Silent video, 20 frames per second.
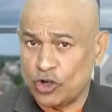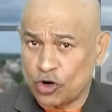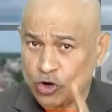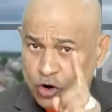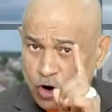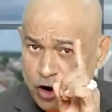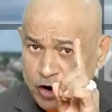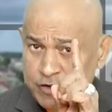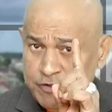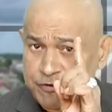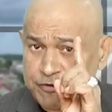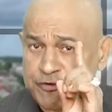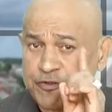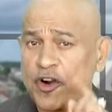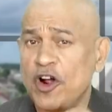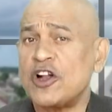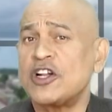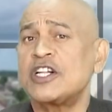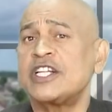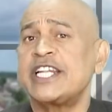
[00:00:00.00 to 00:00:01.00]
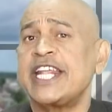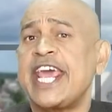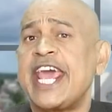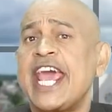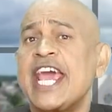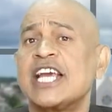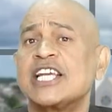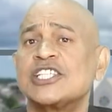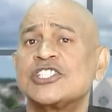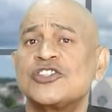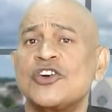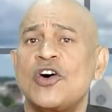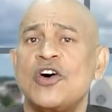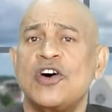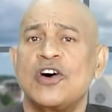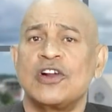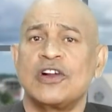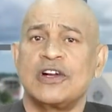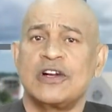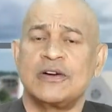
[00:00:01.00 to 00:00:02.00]
confront
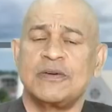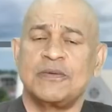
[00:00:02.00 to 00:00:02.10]
Exxon